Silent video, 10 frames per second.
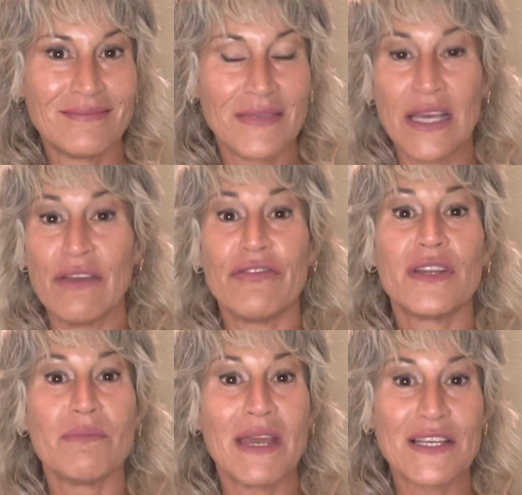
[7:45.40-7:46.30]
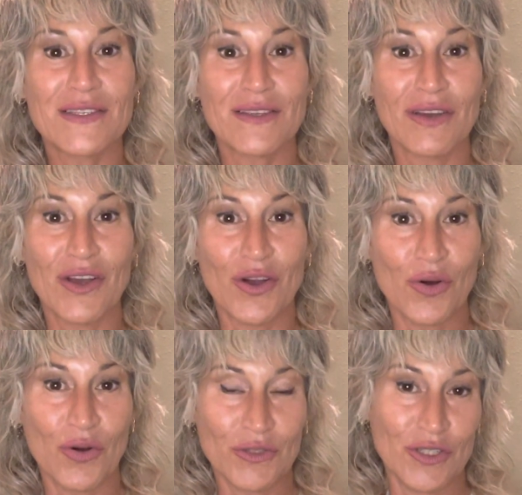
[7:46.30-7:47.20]
If it makes,
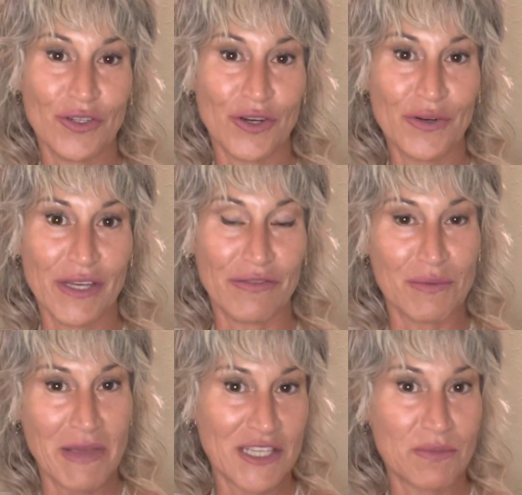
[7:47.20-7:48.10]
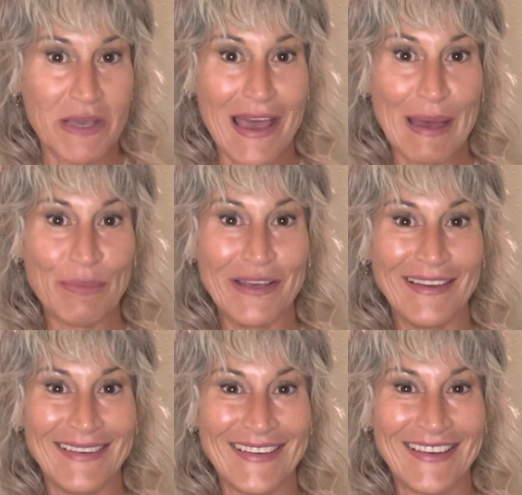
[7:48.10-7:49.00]
if it makes me happy.
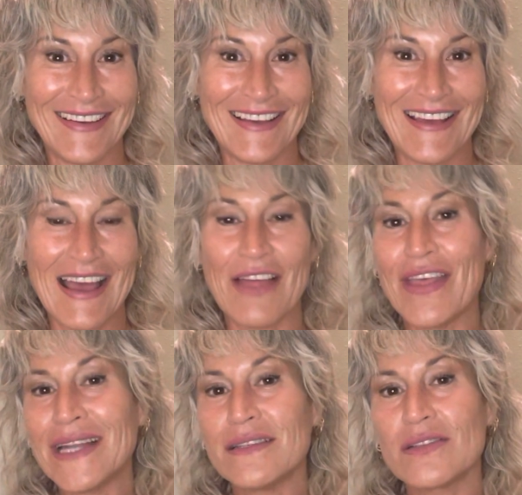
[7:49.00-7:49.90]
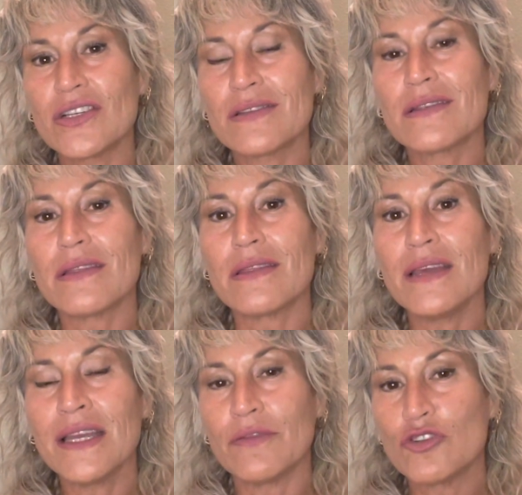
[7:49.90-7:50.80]
And that is just the
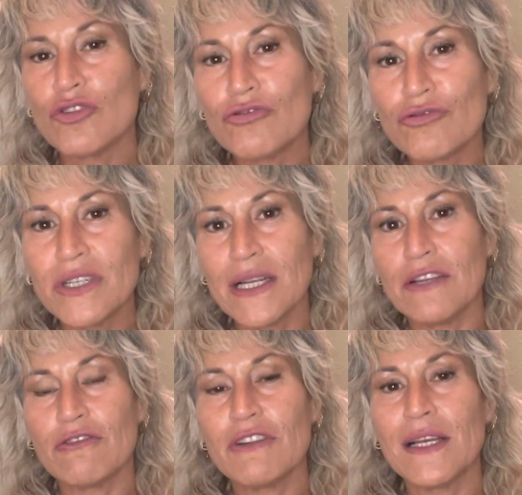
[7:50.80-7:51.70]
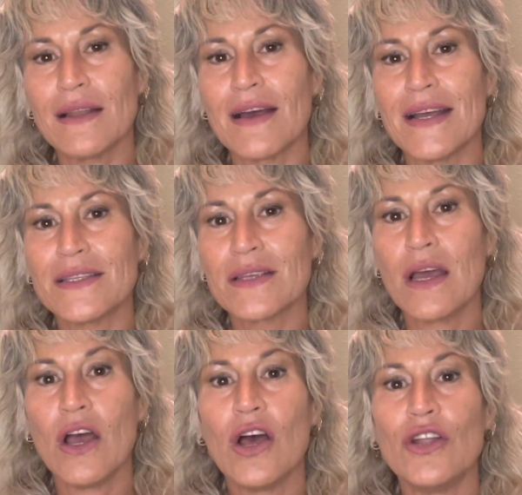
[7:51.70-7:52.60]
thing, to really realize
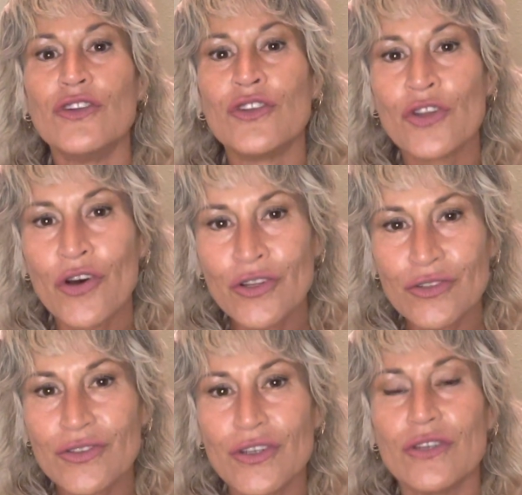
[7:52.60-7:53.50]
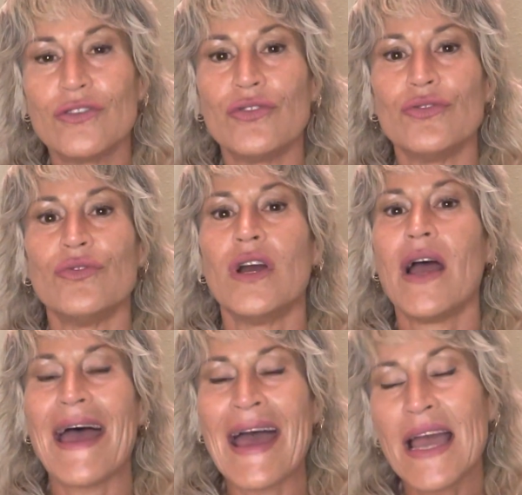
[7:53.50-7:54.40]
not to
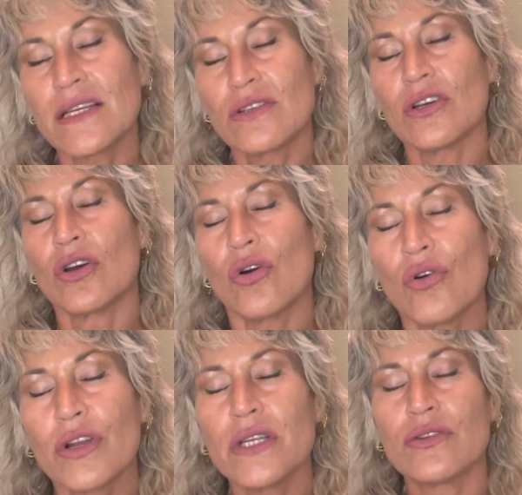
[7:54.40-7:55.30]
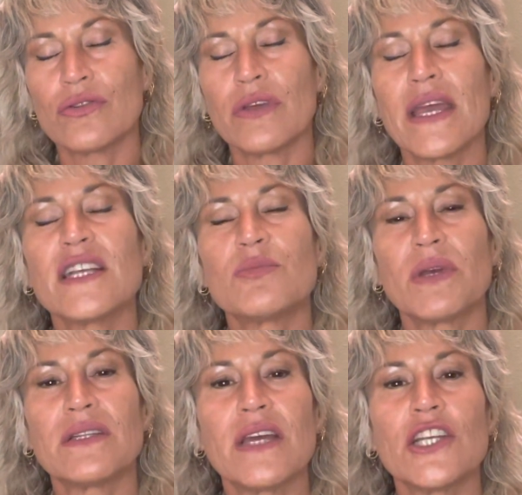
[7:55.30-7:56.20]
act according to the
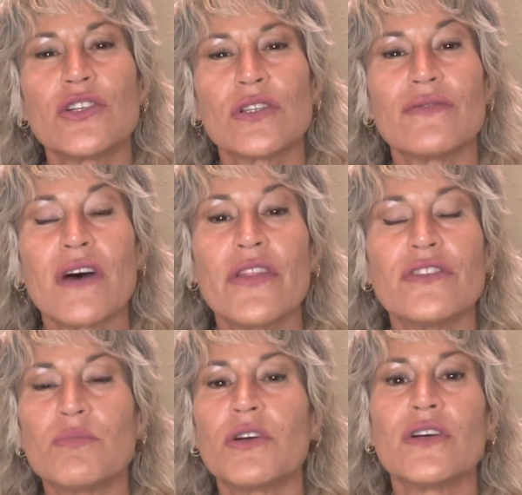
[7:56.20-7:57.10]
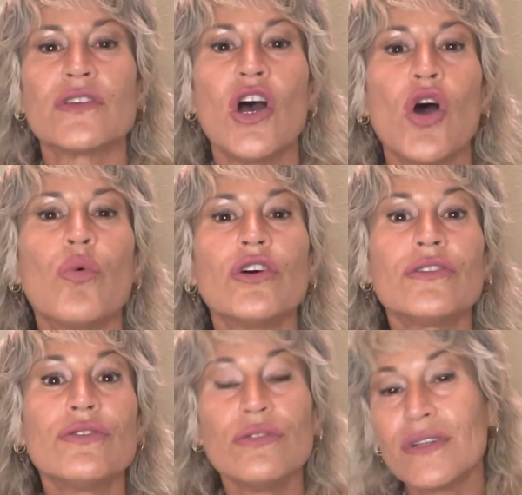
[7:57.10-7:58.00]
expectations of others, because what
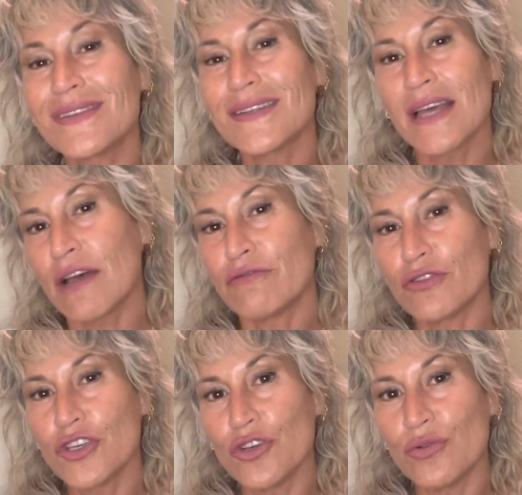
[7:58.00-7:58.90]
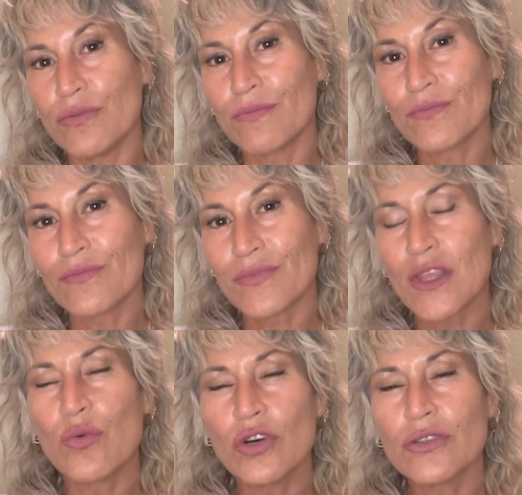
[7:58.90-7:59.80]
good does it have for you? What